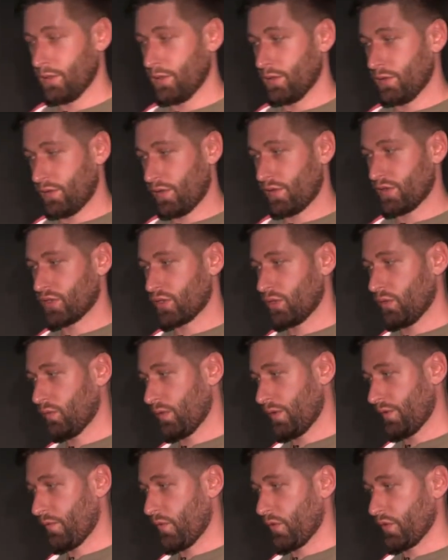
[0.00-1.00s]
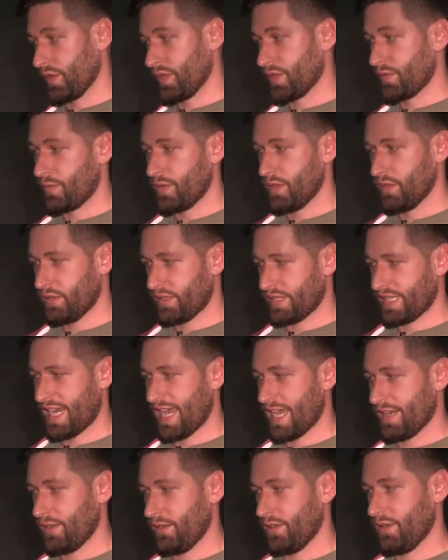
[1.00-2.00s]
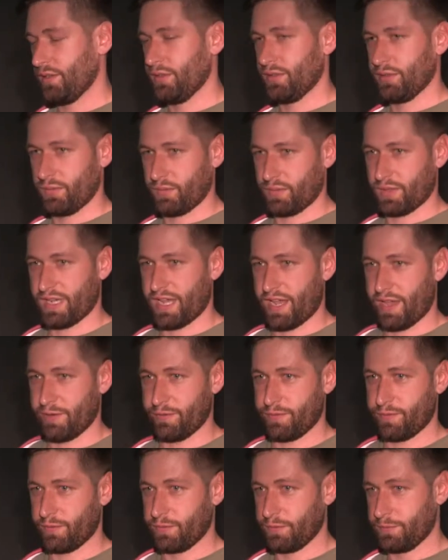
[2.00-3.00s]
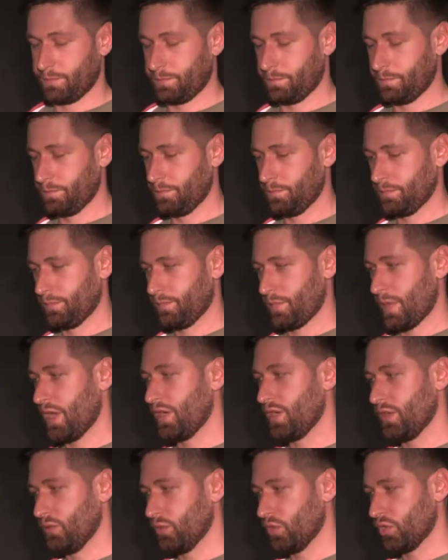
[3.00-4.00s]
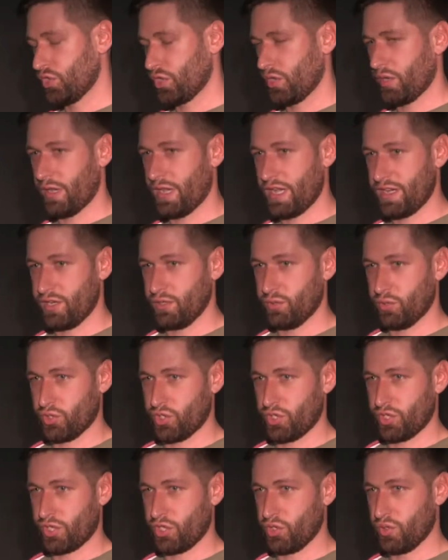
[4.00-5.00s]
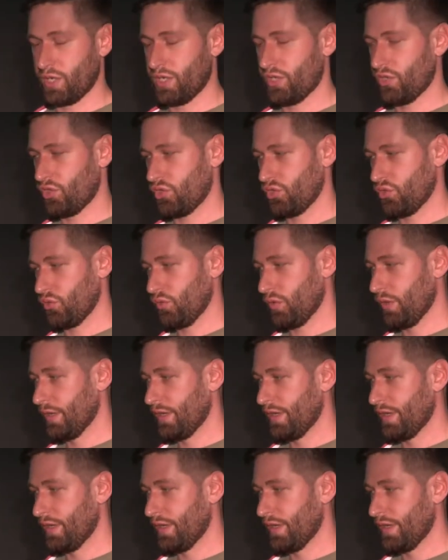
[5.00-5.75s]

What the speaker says: The resolver for this field can have any logic you need to